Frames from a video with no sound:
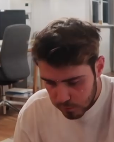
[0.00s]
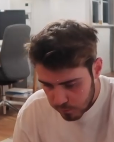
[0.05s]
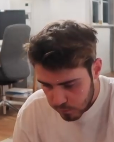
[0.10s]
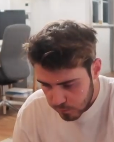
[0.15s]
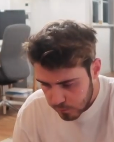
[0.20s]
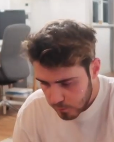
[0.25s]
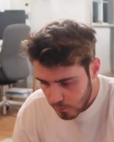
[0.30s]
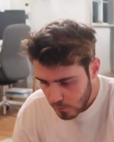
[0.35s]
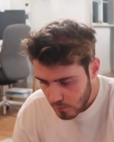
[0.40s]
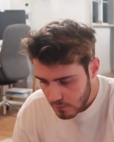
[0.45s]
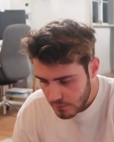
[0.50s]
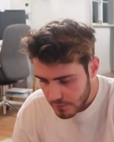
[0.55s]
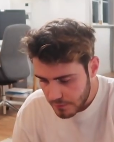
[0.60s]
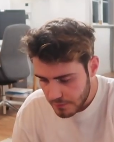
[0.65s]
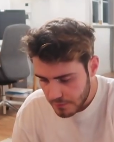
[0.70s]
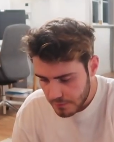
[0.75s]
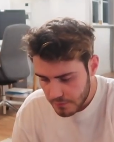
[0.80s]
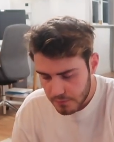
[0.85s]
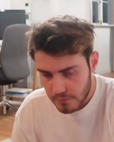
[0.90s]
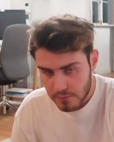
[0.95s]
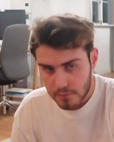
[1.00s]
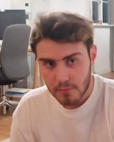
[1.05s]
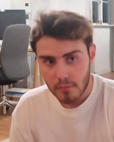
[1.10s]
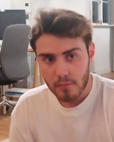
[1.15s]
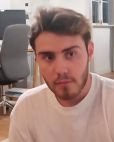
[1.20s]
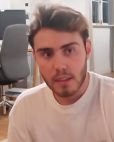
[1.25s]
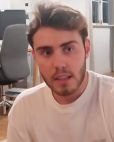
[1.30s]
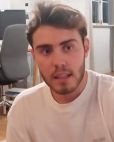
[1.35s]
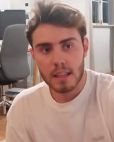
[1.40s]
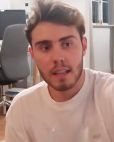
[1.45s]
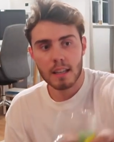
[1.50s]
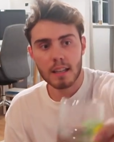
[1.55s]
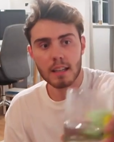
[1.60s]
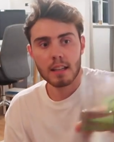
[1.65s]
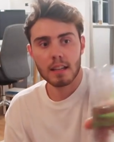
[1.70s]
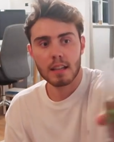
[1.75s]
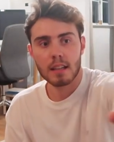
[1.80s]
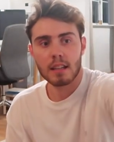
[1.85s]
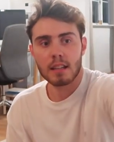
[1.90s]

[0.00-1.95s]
No one is speaking in this clip.